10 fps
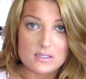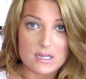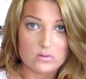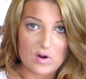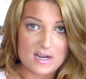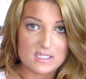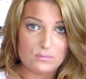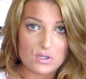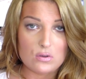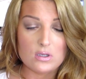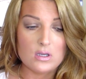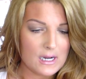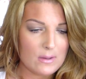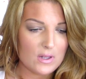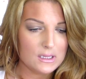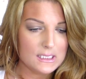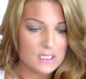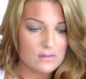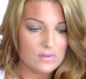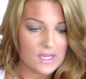is and rice milk, and I
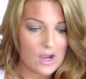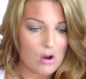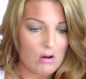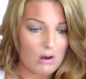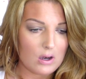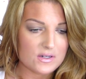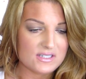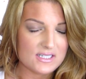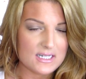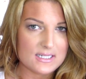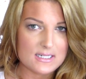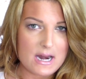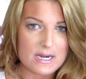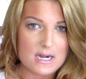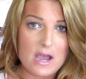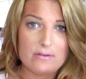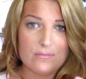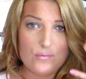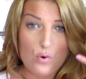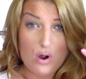believe they are
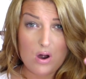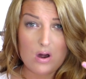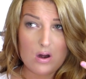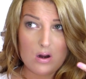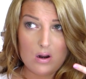$6.99 for